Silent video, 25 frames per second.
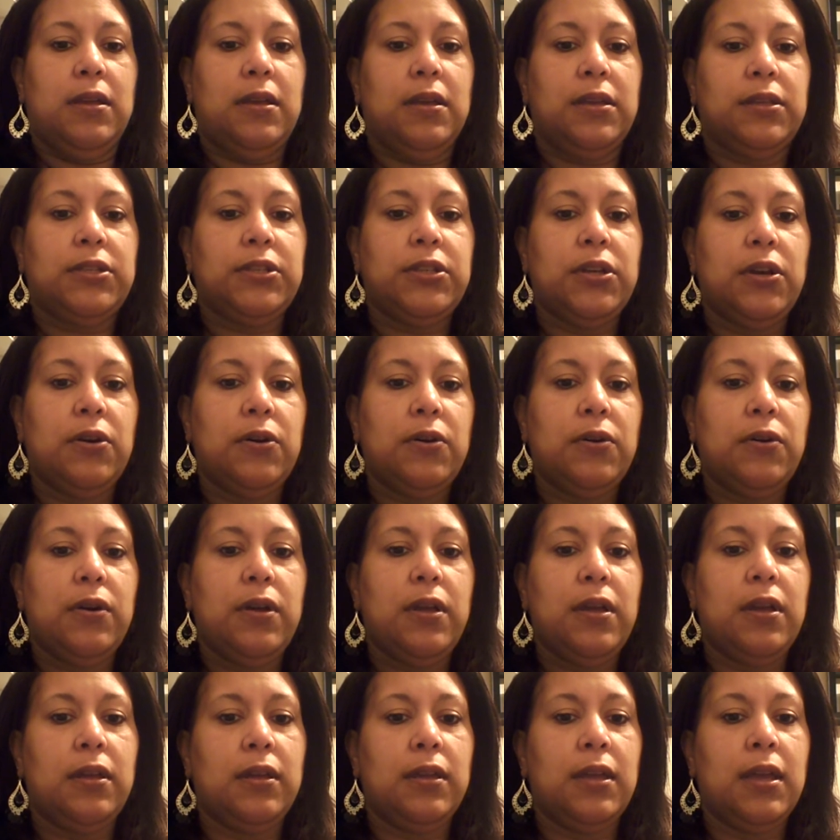
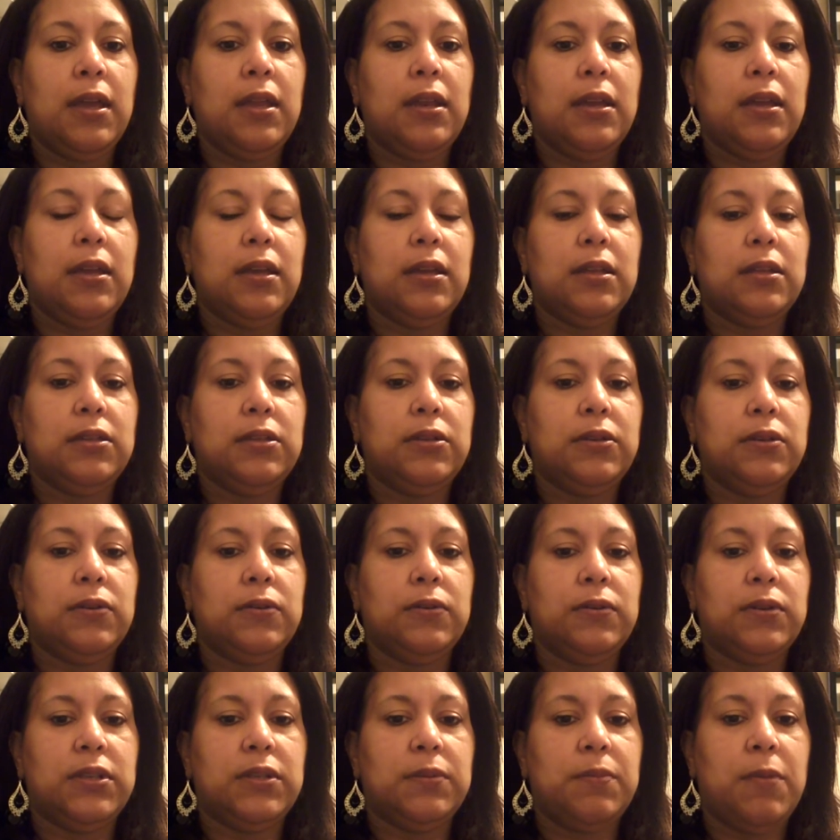So getting
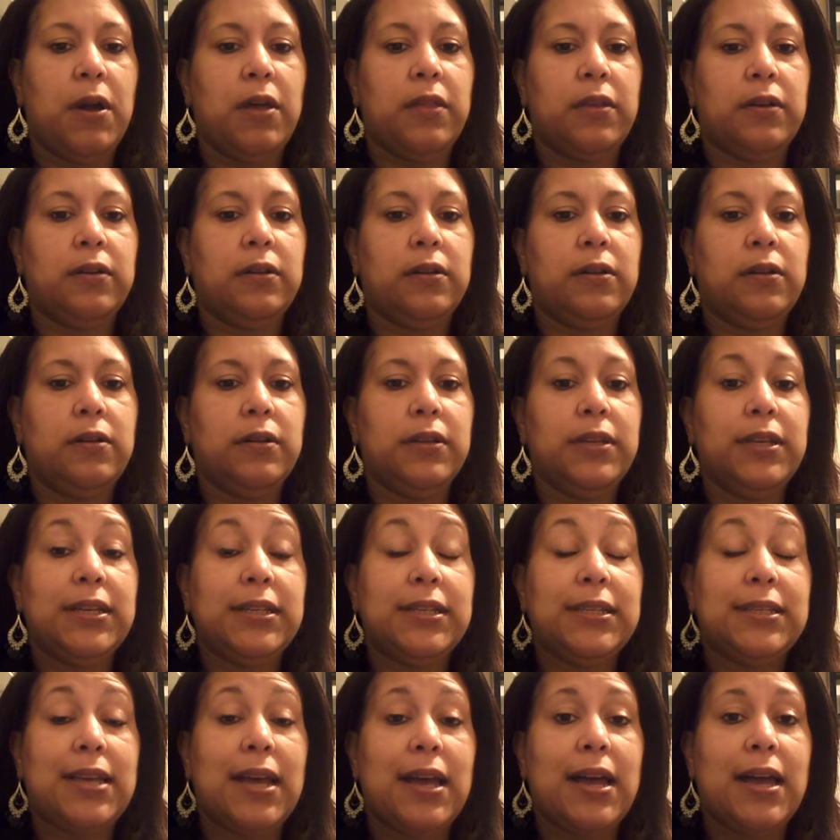into a smaller
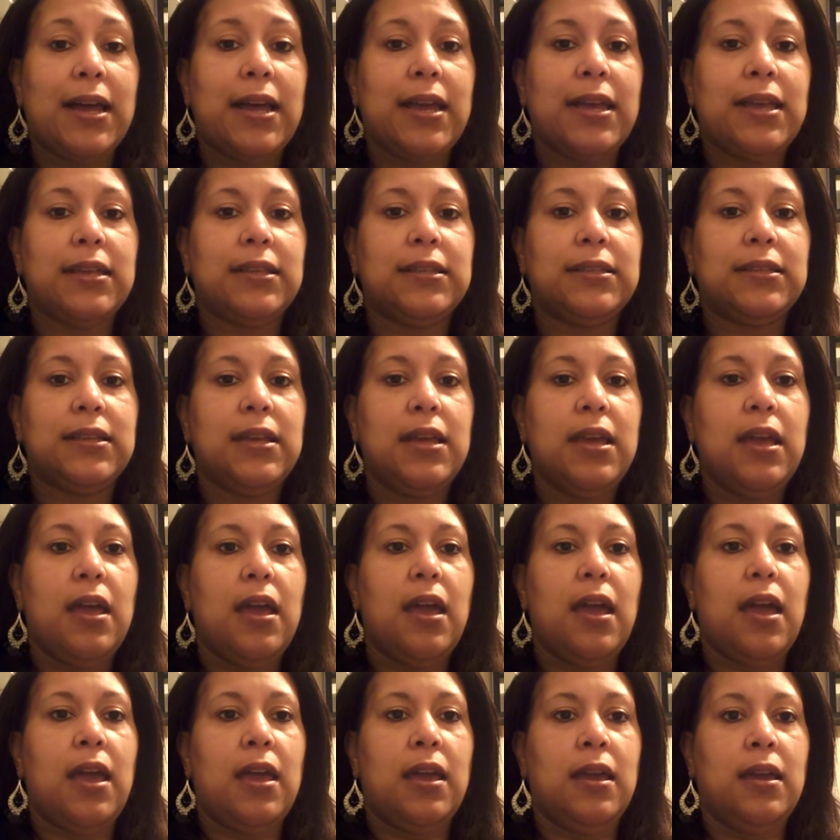clothing size
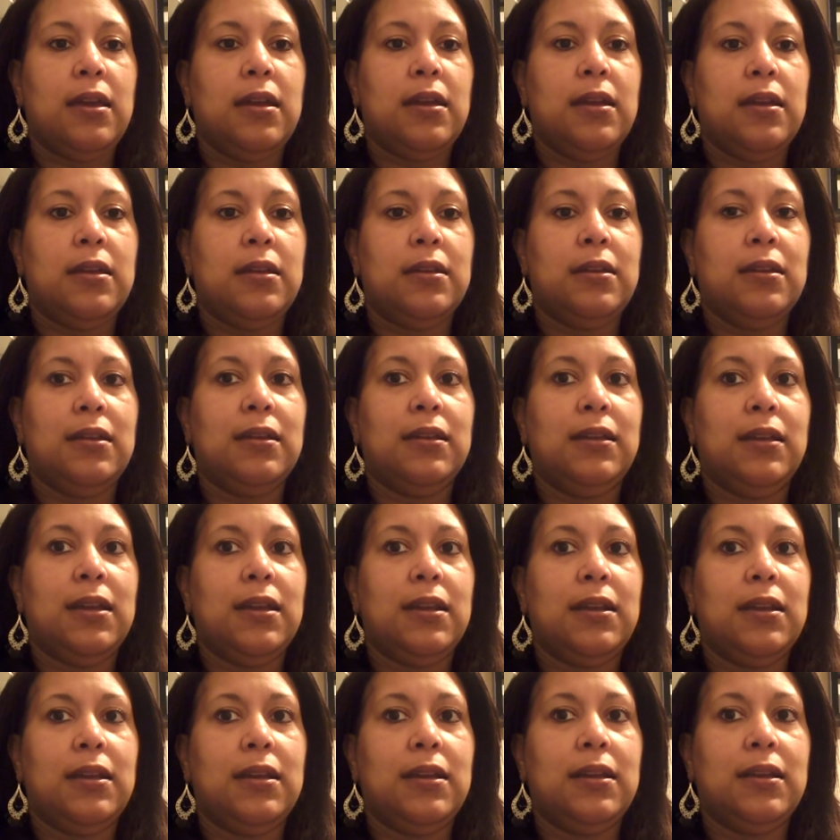and
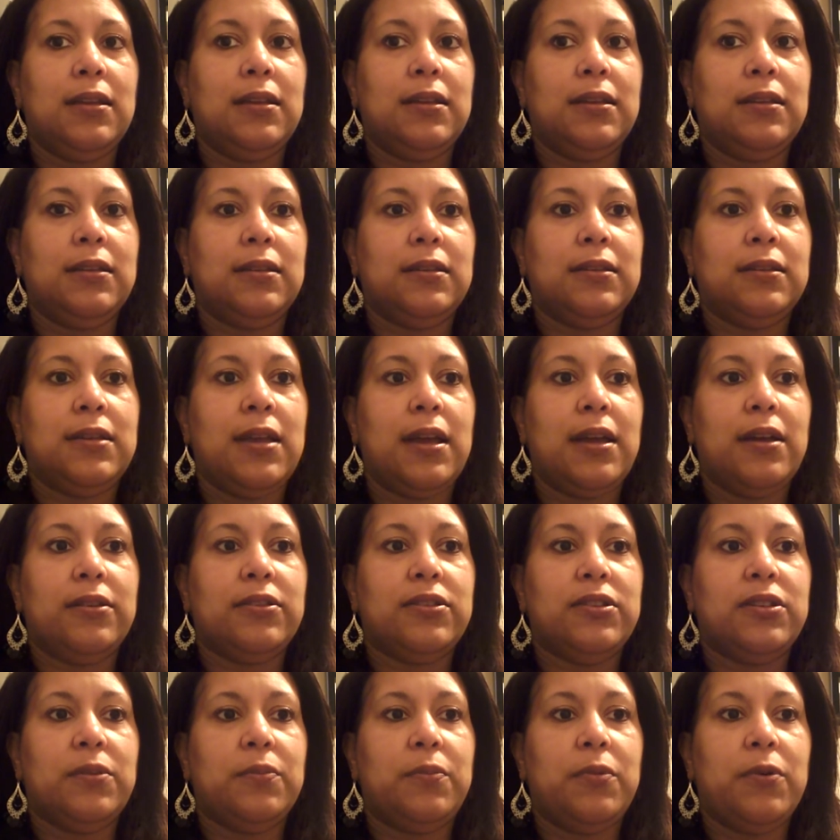getting down
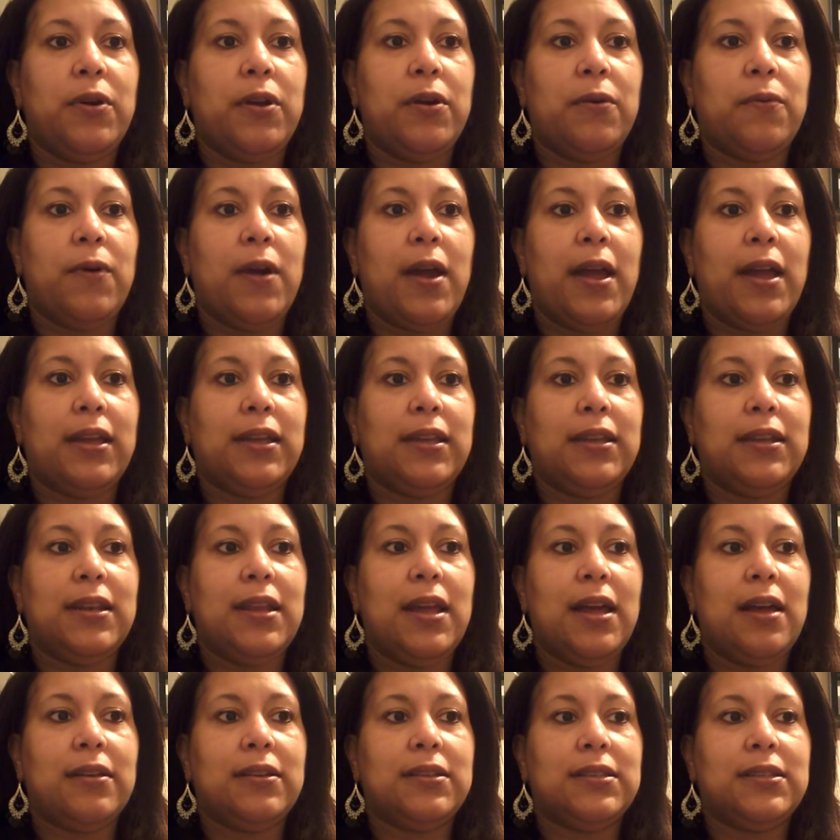to the point where I can
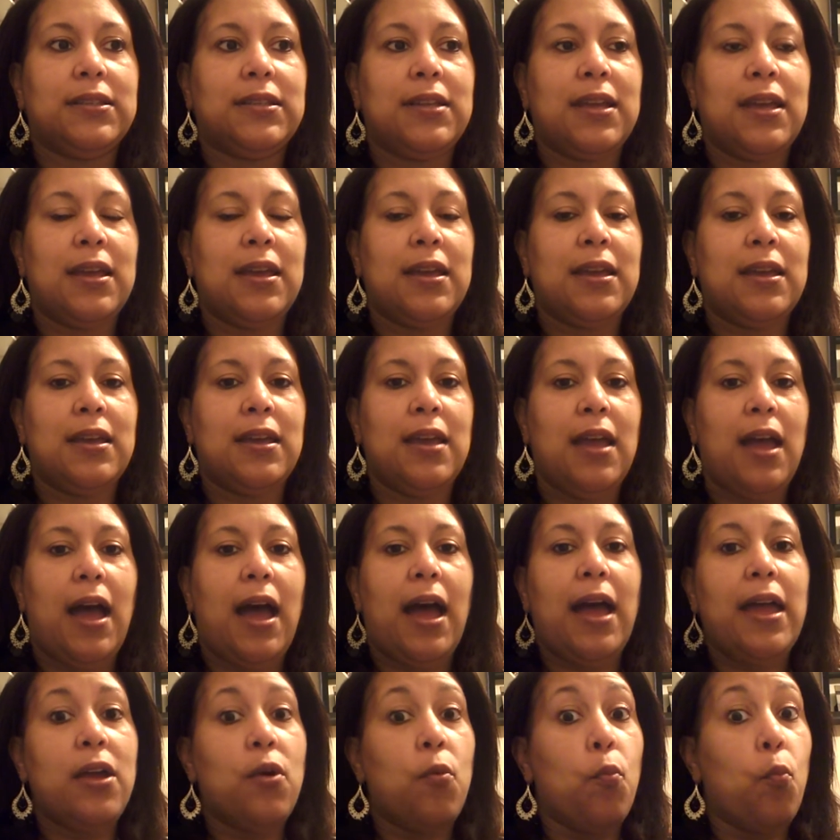now say
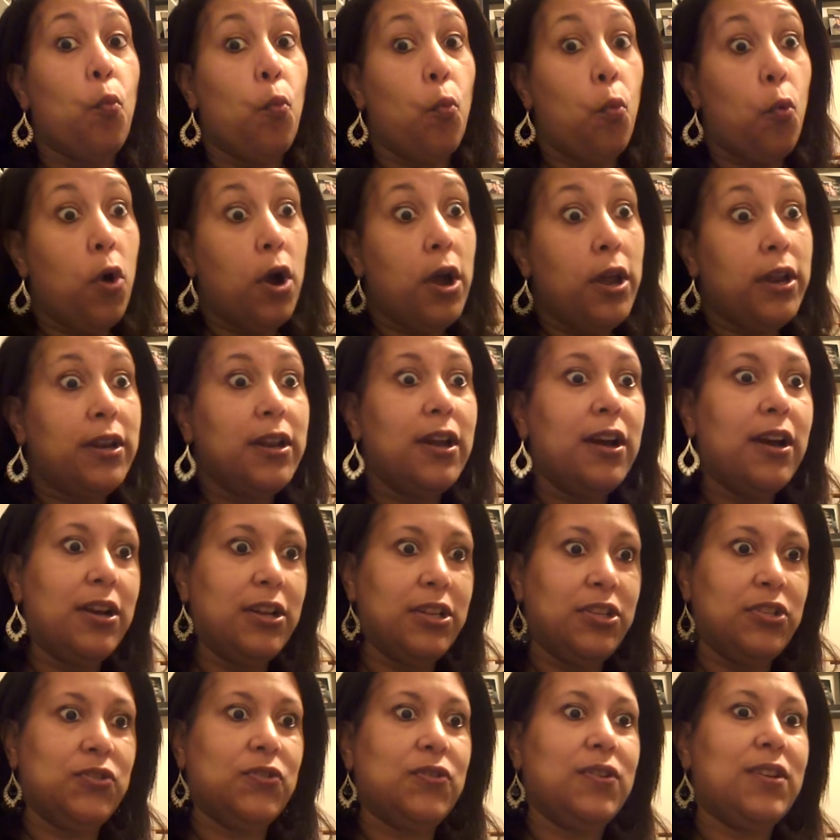I am
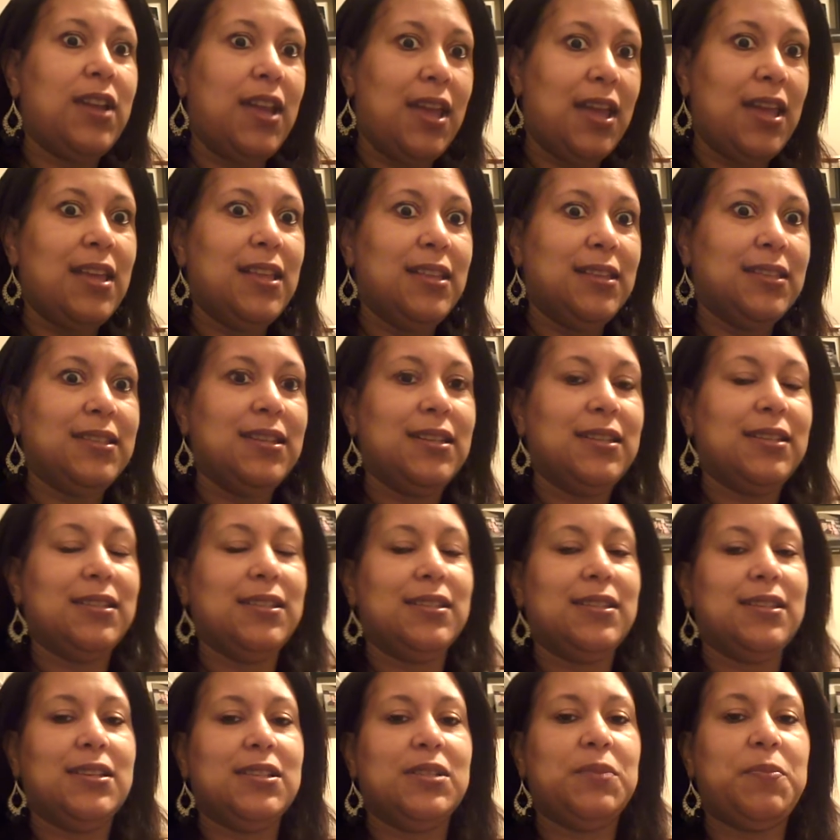100 and
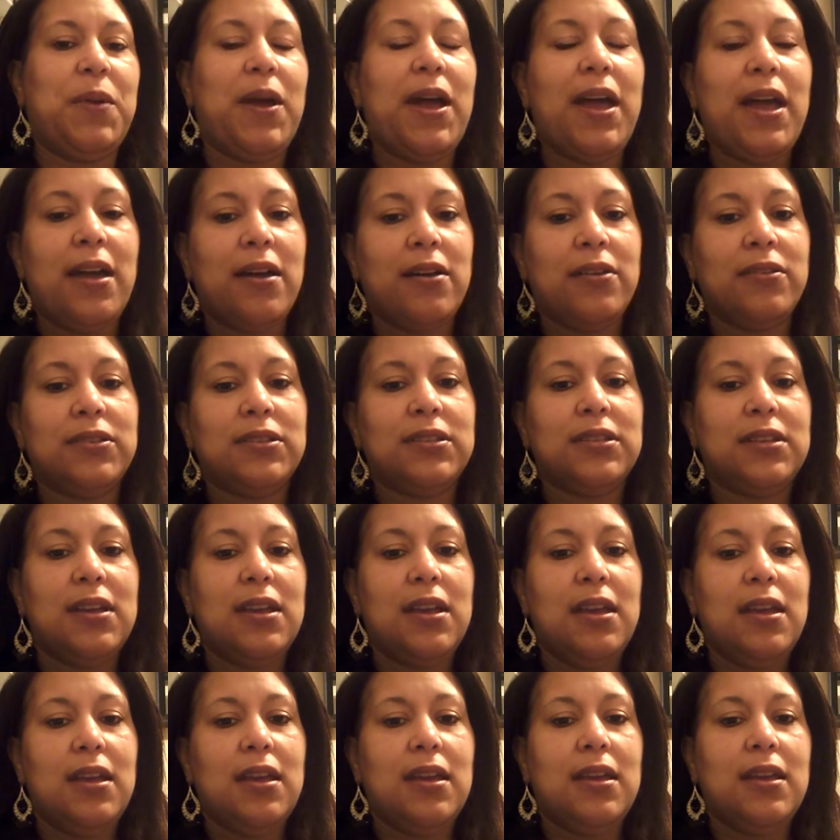such pounds
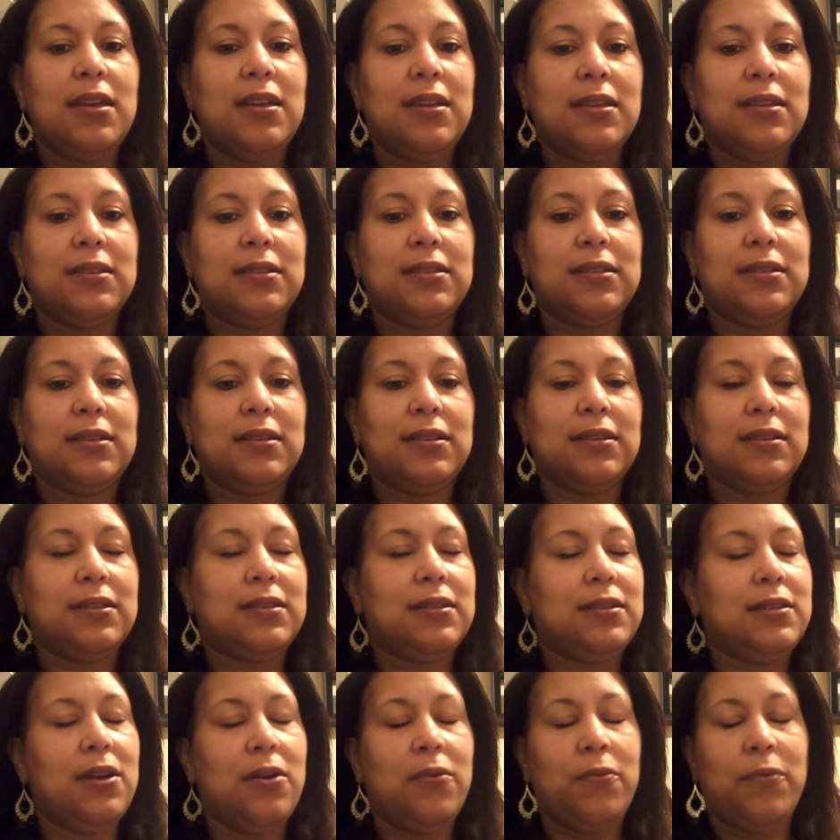is
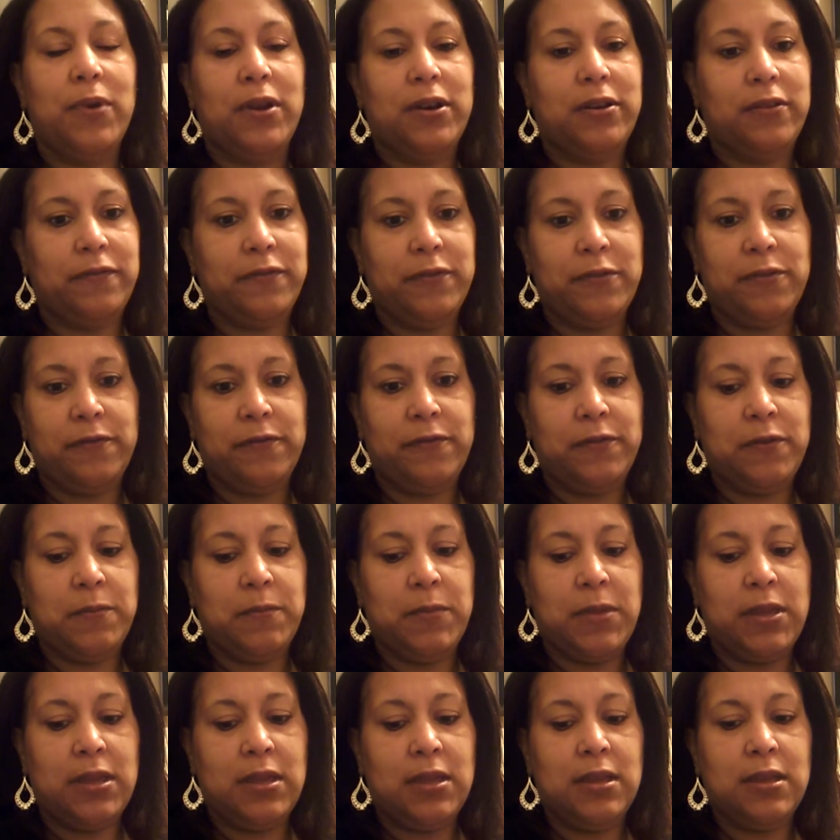so wonderful for
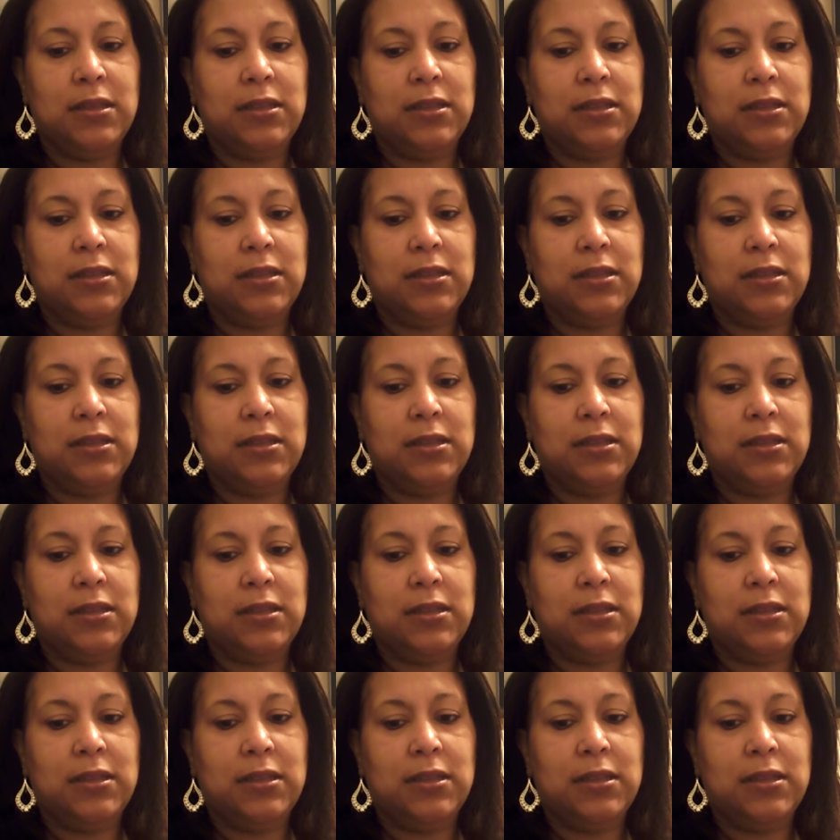me.